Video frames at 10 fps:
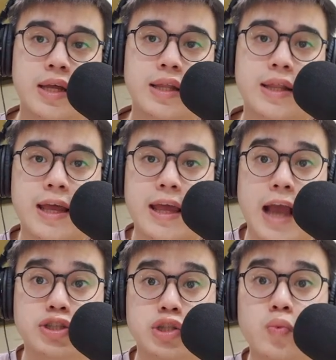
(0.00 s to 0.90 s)
they
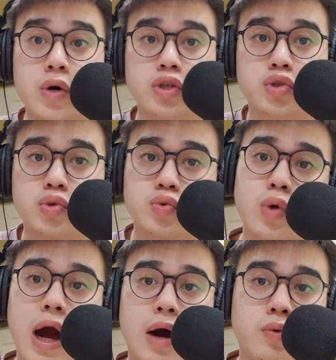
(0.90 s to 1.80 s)
actually work 2
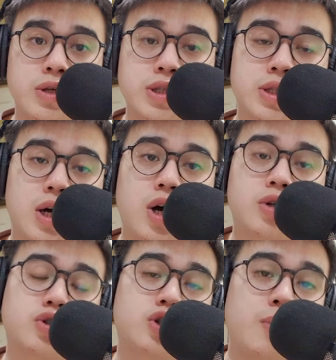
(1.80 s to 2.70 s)
hours
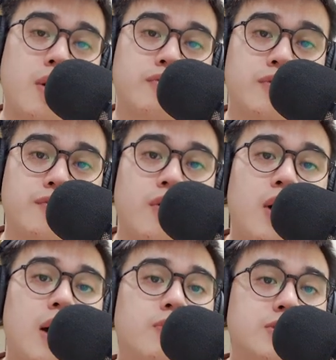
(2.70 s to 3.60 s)
on top of the 4
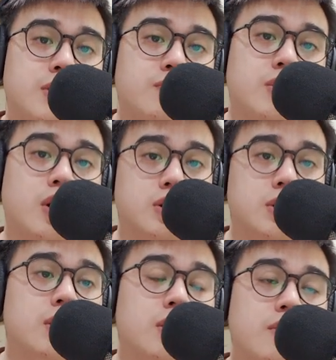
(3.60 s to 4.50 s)
hours that we
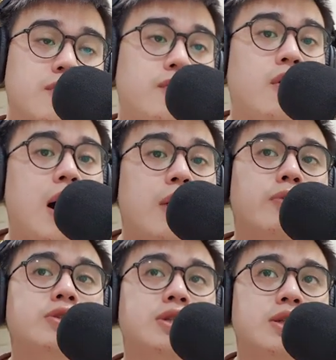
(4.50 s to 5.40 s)
gotten. 4
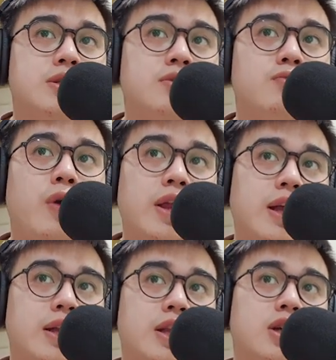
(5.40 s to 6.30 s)
hours is the rate
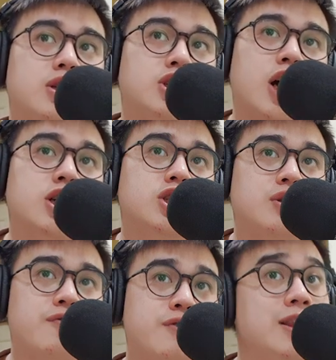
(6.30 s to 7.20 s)
that they charge
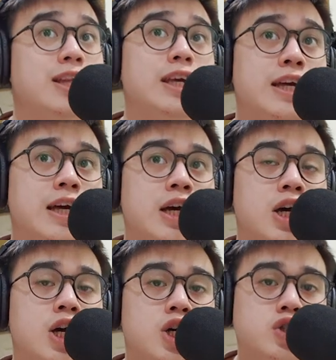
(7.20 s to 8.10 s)
differently.
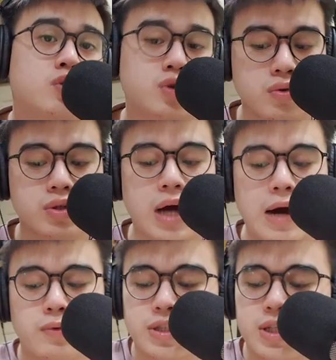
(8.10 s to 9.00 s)
So total
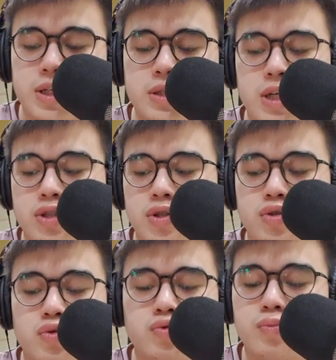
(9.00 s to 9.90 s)
hours here is actually
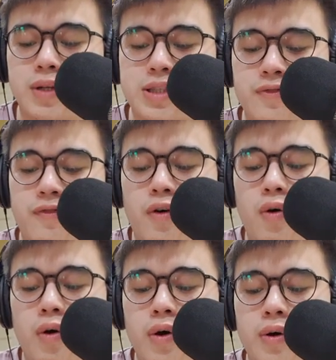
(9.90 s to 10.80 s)
2 plus
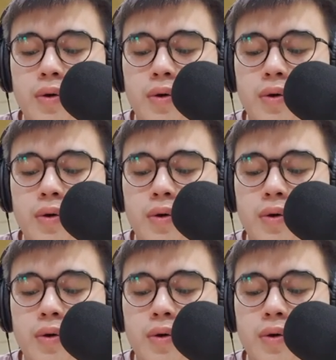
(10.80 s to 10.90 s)
4,